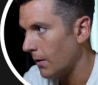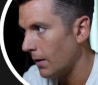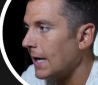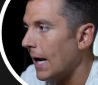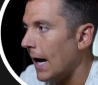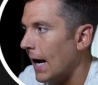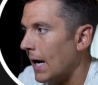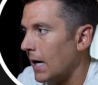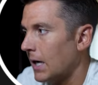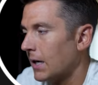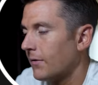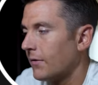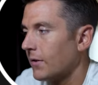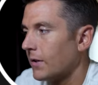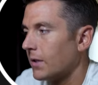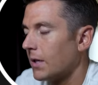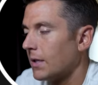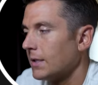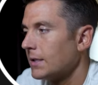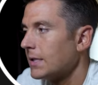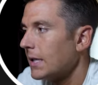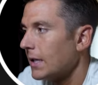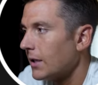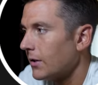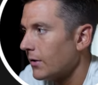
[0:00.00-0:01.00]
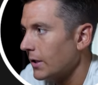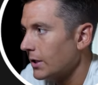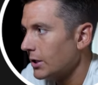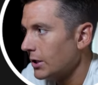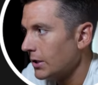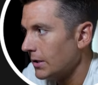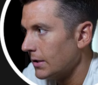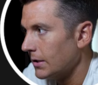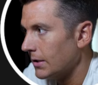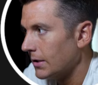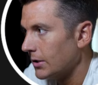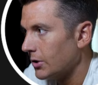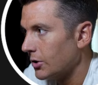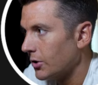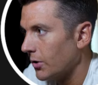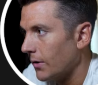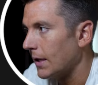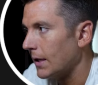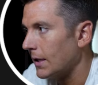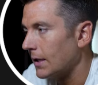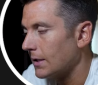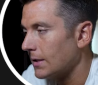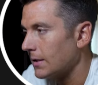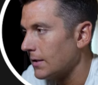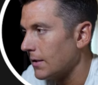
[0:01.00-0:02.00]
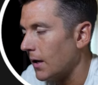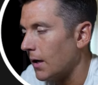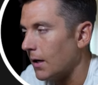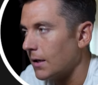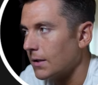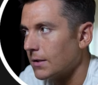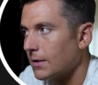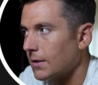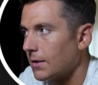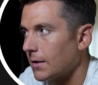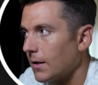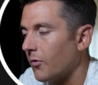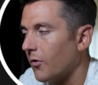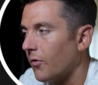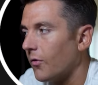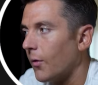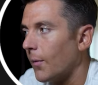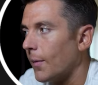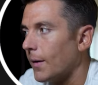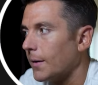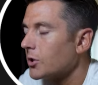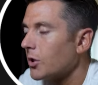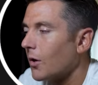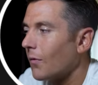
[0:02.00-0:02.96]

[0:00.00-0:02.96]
tag for content creation to show that it's not fulfillment.